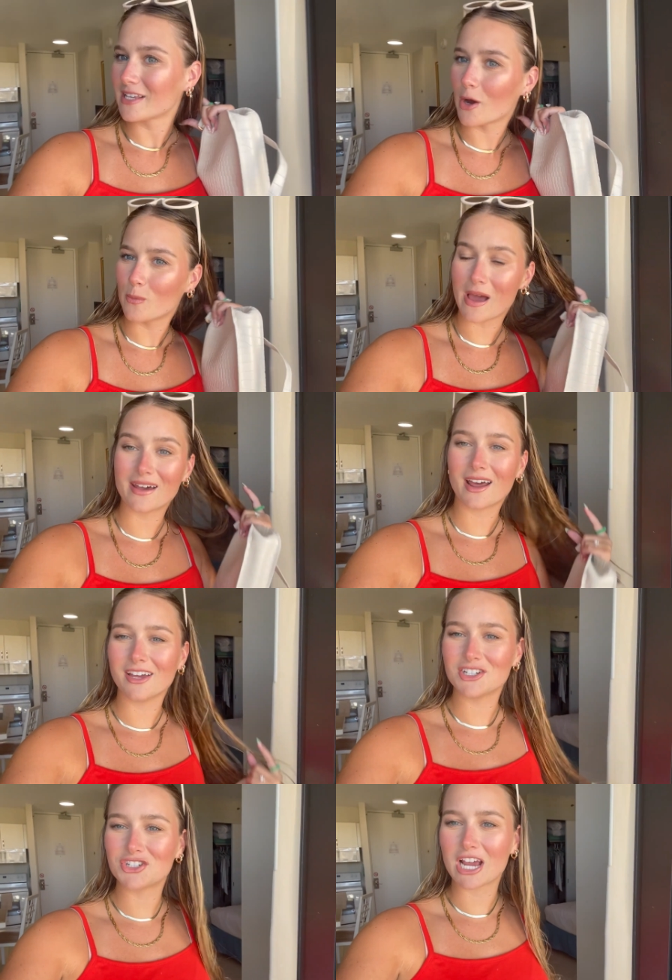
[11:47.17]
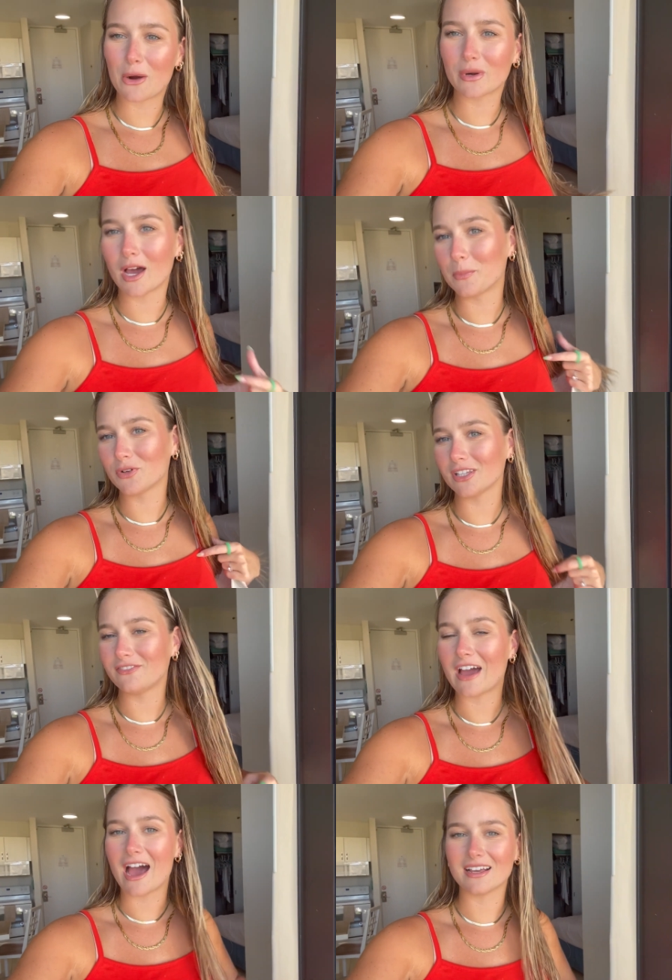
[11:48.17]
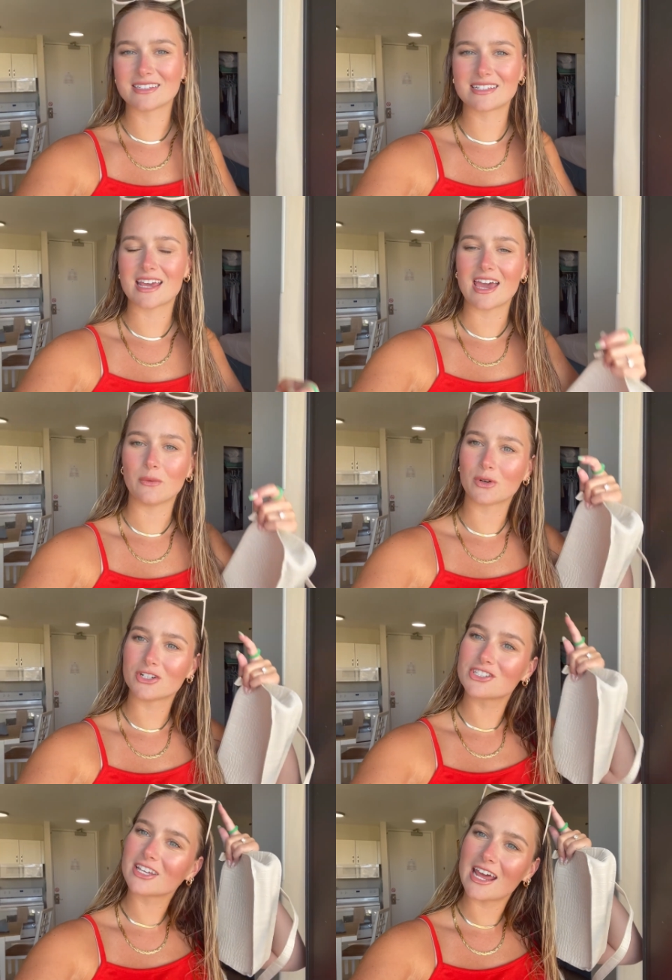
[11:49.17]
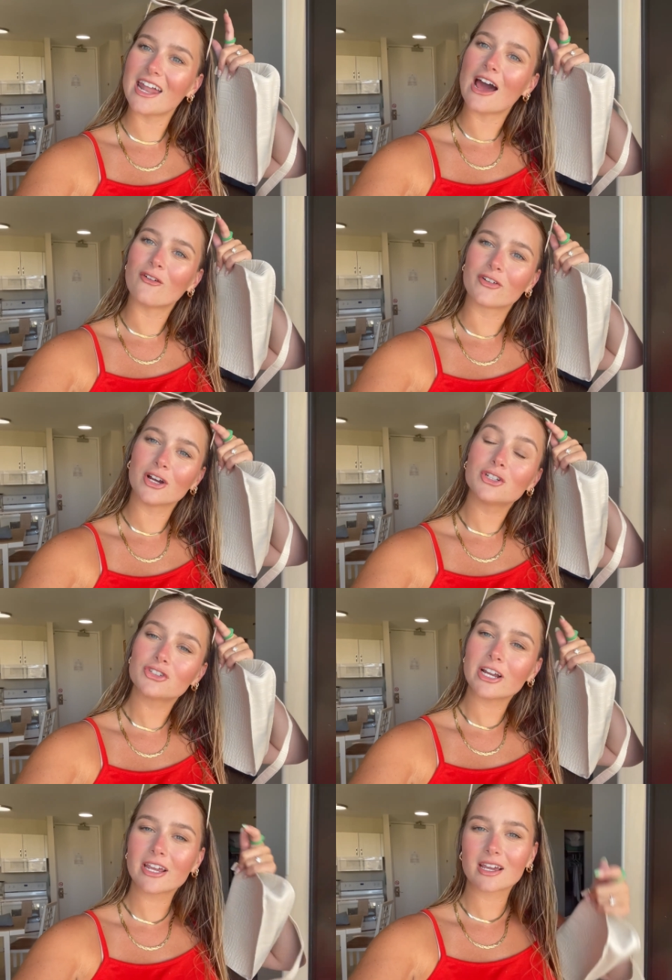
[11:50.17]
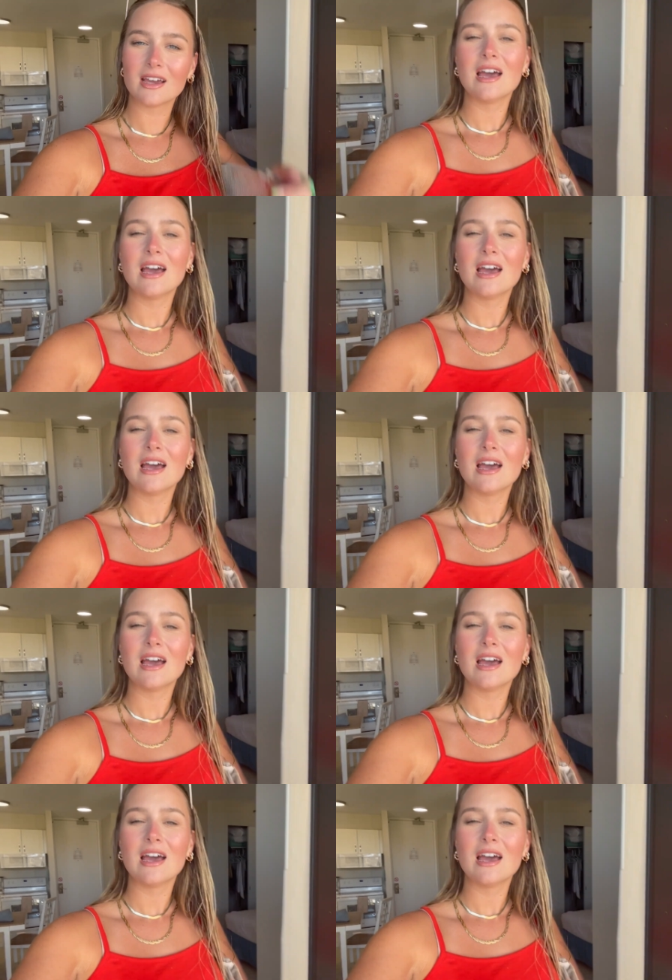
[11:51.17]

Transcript: So Matt and I just showered up really fast and we're just gonna head out for a drink